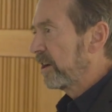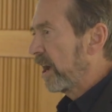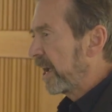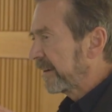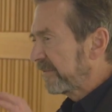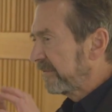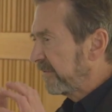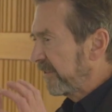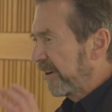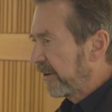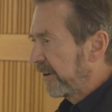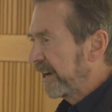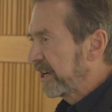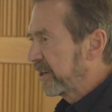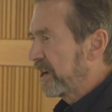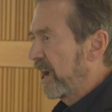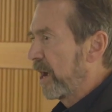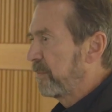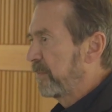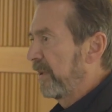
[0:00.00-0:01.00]
not very
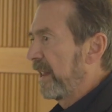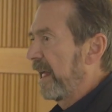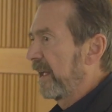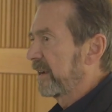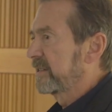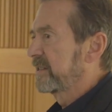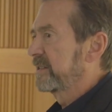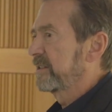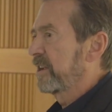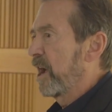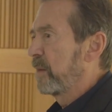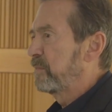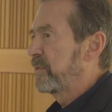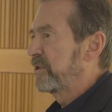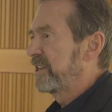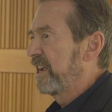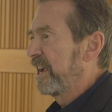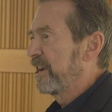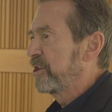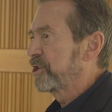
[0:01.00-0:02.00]
complex
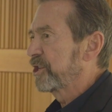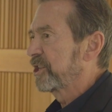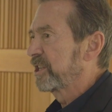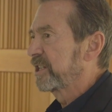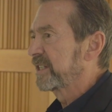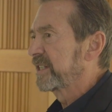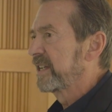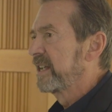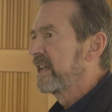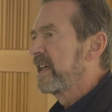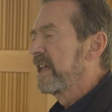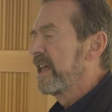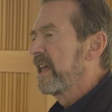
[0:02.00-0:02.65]
computations,